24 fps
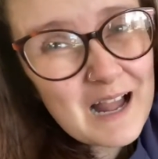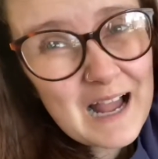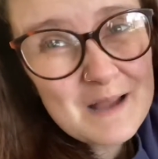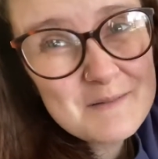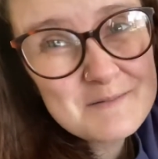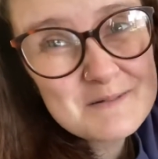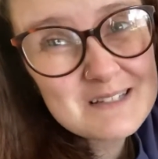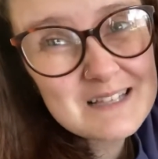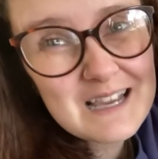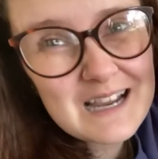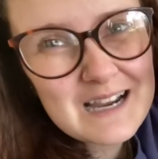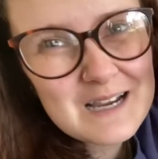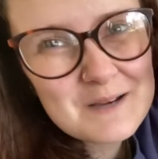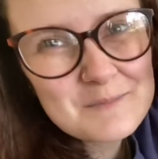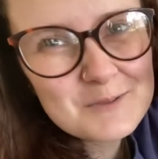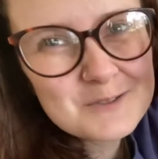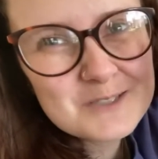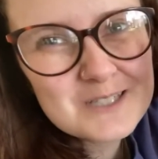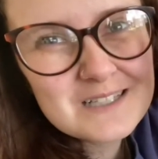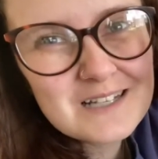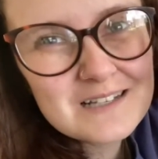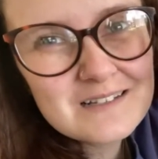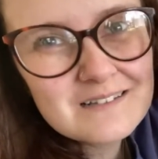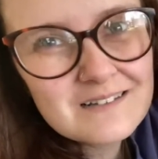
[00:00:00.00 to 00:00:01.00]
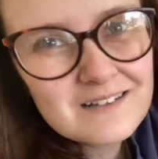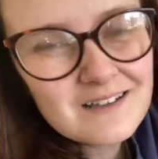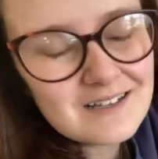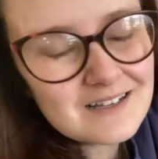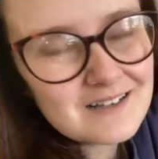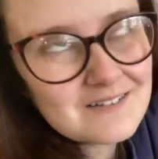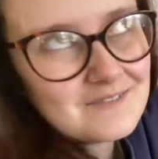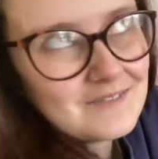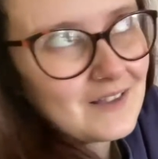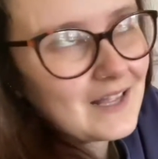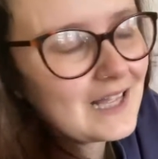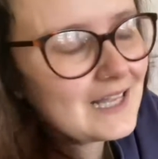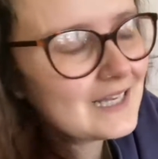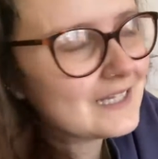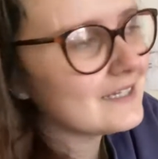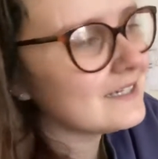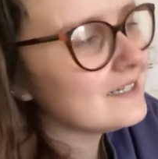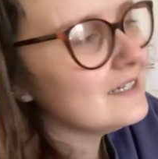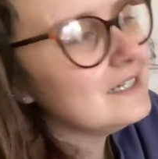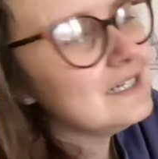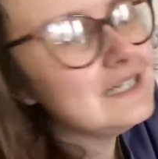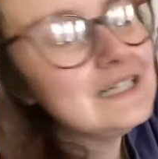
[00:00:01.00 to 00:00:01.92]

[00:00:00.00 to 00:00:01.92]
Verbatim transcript: absolutely Harry Potter like fan.